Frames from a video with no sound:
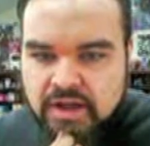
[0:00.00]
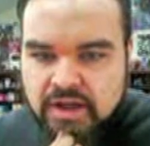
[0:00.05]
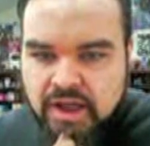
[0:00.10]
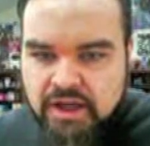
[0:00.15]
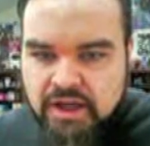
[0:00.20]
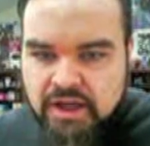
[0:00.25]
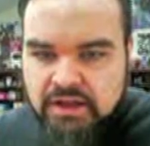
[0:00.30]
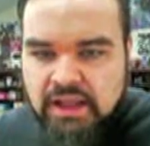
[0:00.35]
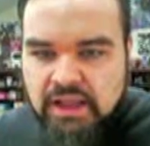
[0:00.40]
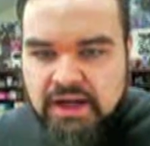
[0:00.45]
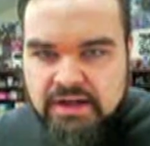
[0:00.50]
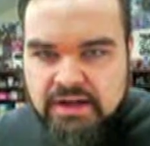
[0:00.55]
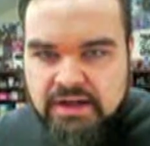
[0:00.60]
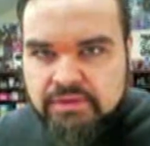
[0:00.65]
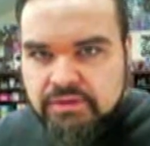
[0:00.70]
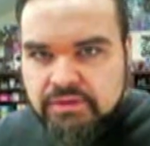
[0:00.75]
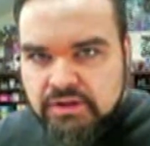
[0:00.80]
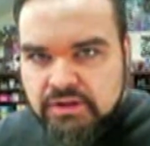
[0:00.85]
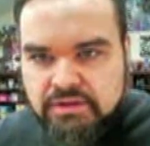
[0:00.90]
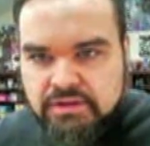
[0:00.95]
on a lot of
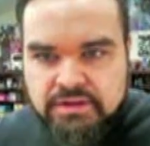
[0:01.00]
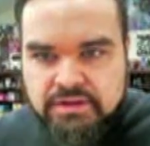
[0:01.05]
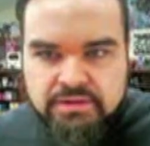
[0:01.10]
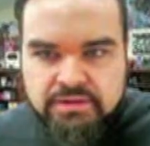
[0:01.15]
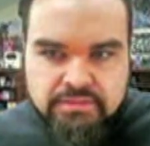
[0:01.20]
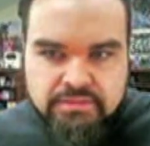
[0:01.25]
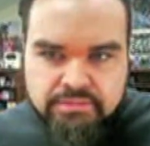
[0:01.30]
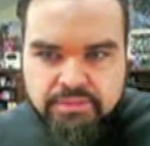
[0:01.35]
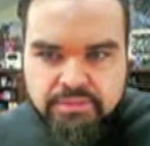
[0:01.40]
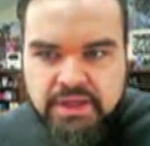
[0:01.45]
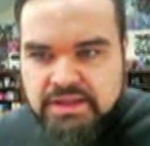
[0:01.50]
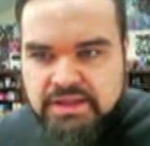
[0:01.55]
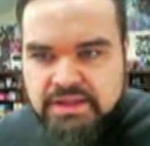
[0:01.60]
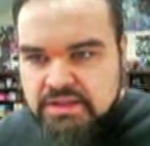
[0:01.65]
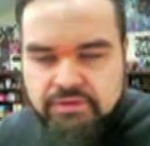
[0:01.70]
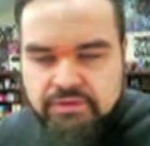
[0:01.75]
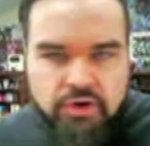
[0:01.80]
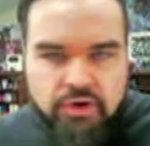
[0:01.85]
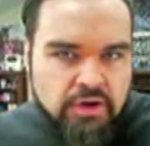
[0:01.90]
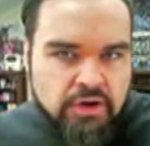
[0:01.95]
different pieces
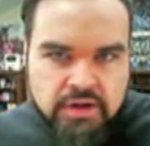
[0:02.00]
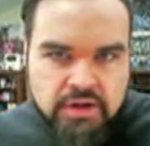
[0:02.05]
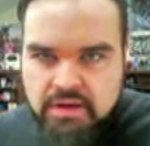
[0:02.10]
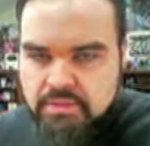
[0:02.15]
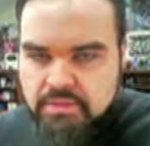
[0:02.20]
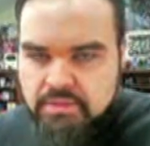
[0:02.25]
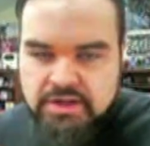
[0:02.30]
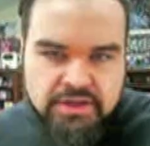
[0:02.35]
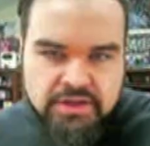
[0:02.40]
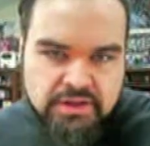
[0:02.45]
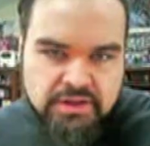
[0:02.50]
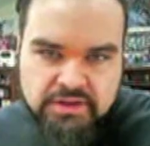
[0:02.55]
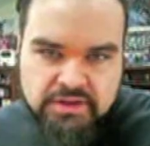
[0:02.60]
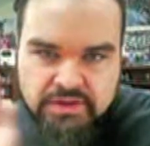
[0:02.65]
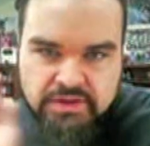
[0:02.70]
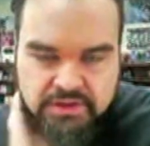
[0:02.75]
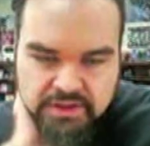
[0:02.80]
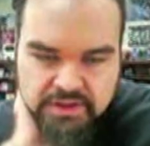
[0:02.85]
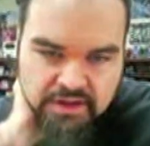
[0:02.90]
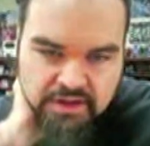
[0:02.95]
of art and commissions
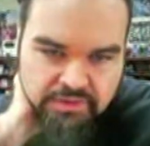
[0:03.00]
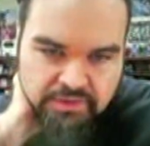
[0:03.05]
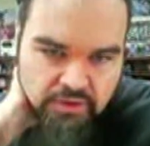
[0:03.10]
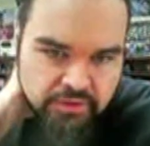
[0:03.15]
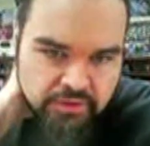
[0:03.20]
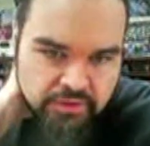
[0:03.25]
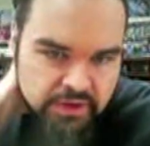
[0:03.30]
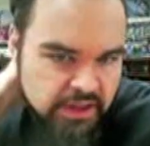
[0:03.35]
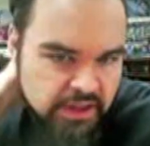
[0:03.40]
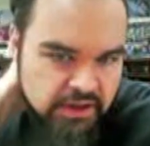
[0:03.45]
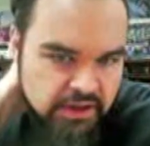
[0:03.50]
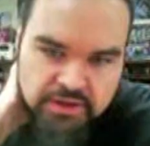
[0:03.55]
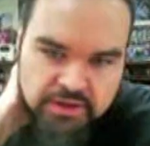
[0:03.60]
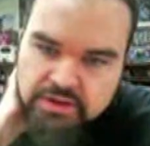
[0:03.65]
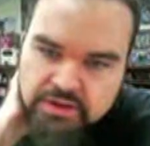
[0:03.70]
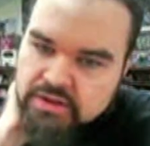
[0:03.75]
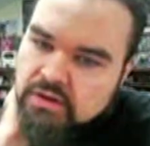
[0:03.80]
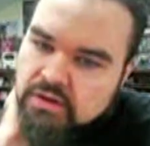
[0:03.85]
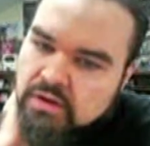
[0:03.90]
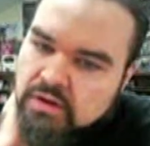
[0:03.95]
and stuff over the years,
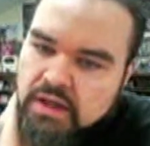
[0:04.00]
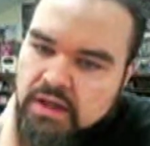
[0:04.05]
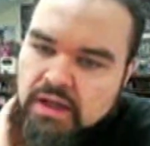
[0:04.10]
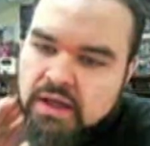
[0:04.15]
so